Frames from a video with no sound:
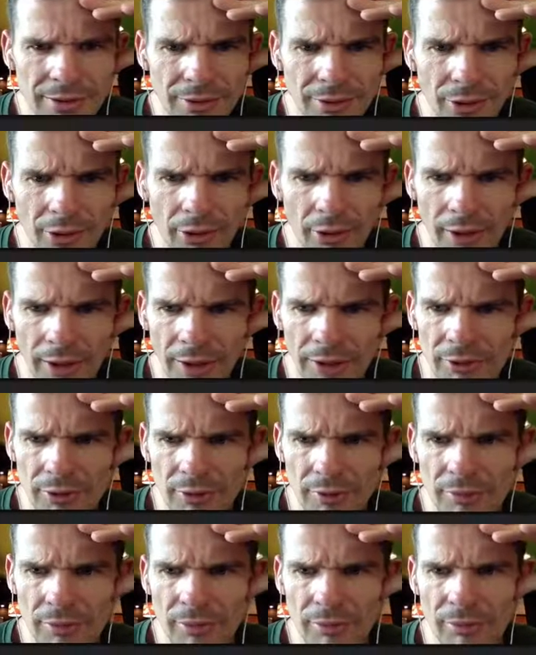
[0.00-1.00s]

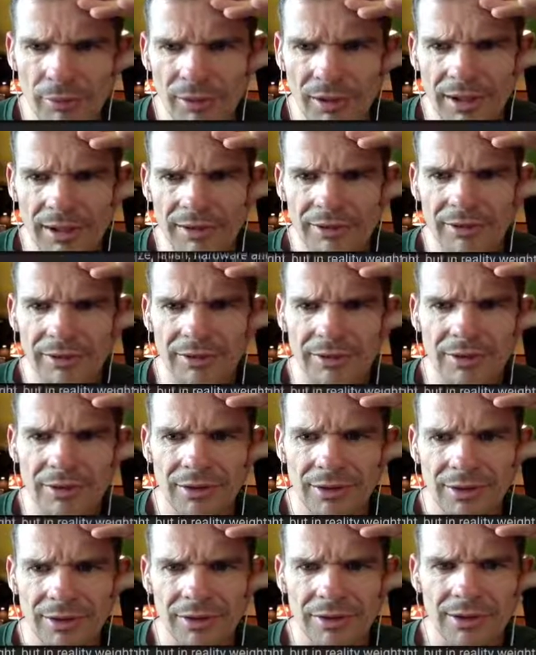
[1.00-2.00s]
Non-hydro brakes?
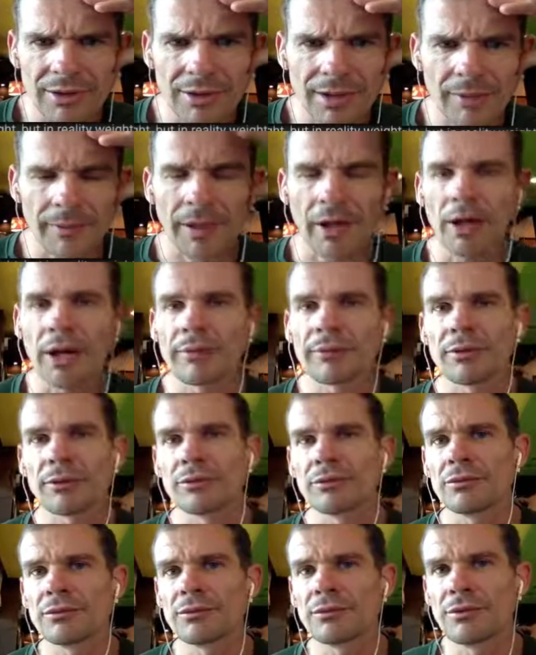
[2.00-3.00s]
I mean, I'd have
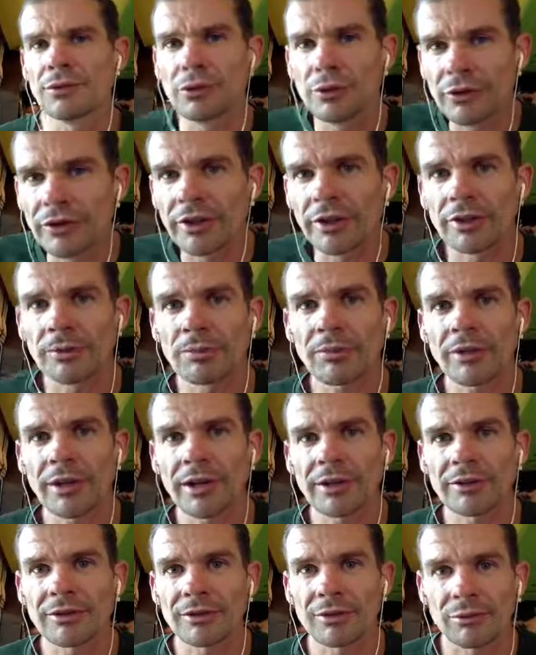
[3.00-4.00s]
to use these
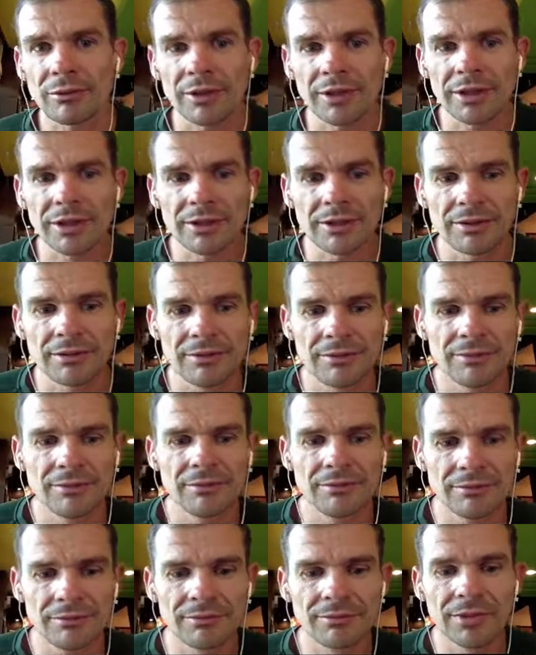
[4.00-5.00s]
brakes to really
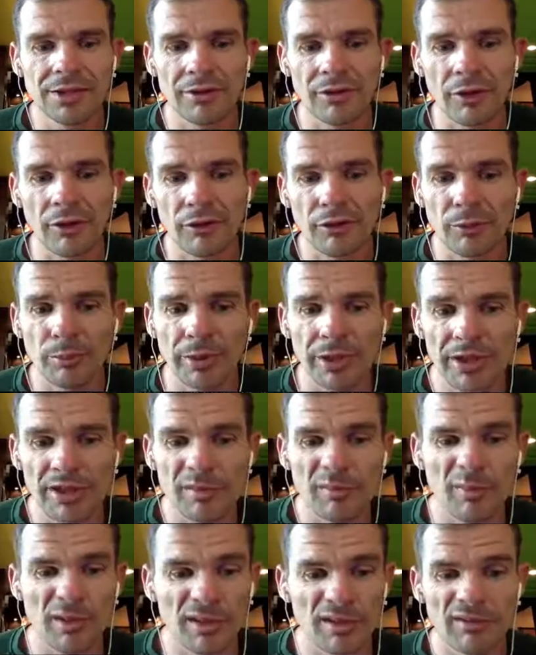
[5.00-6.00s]
give an honest
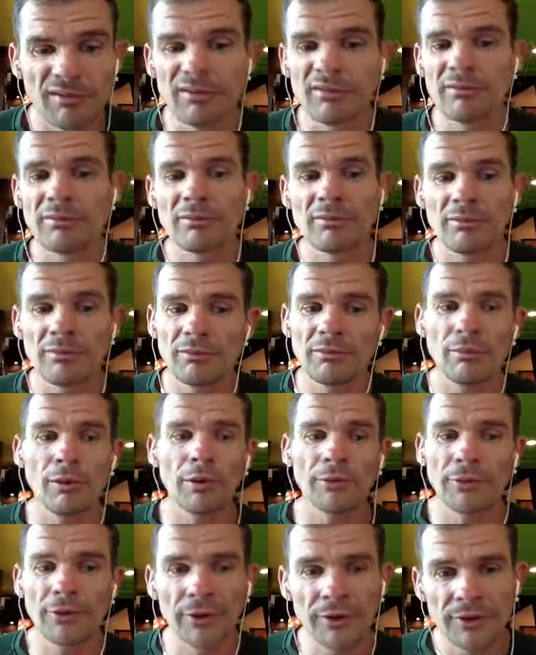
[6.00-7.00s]
opinion, but
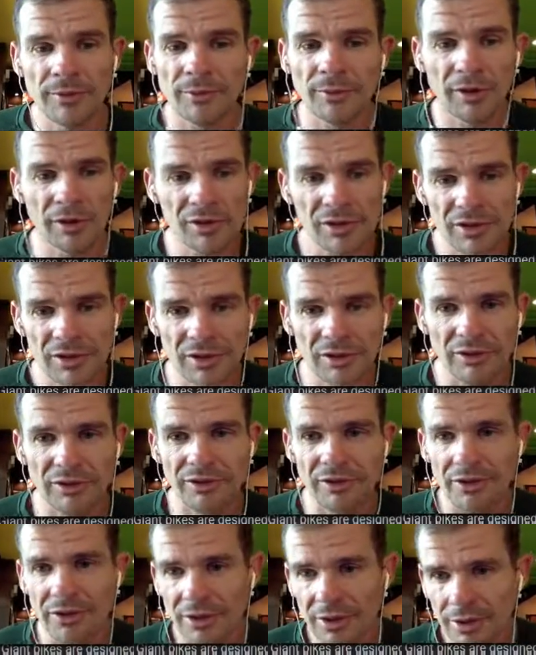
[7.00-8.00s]
my first impression
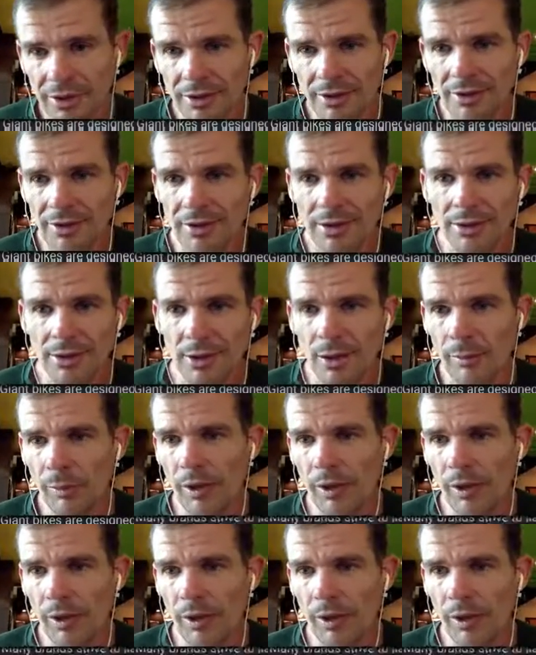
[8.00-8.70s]
is a